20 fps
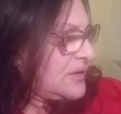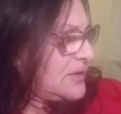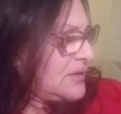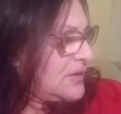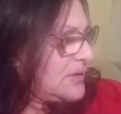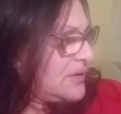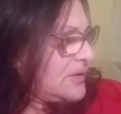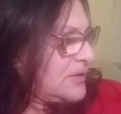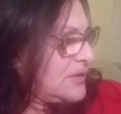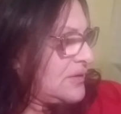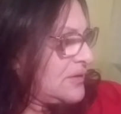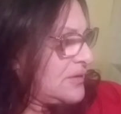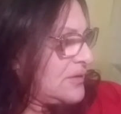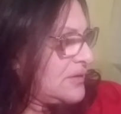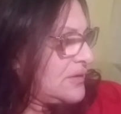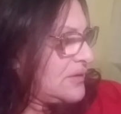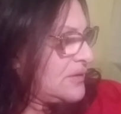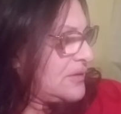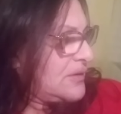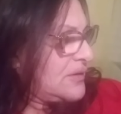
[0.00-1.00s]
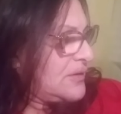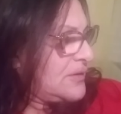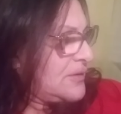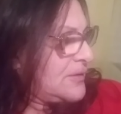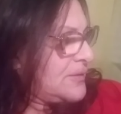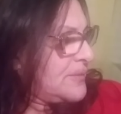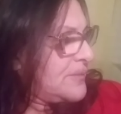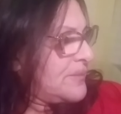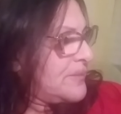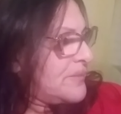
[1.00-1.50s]

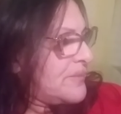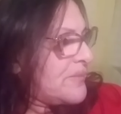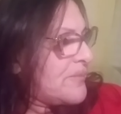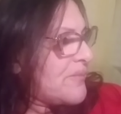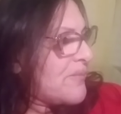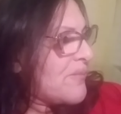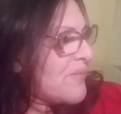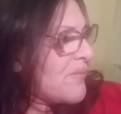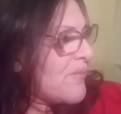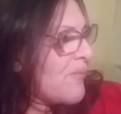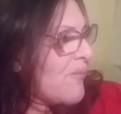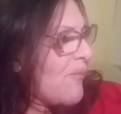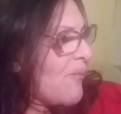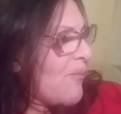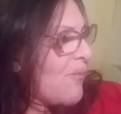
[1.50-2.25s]
Nothing is said.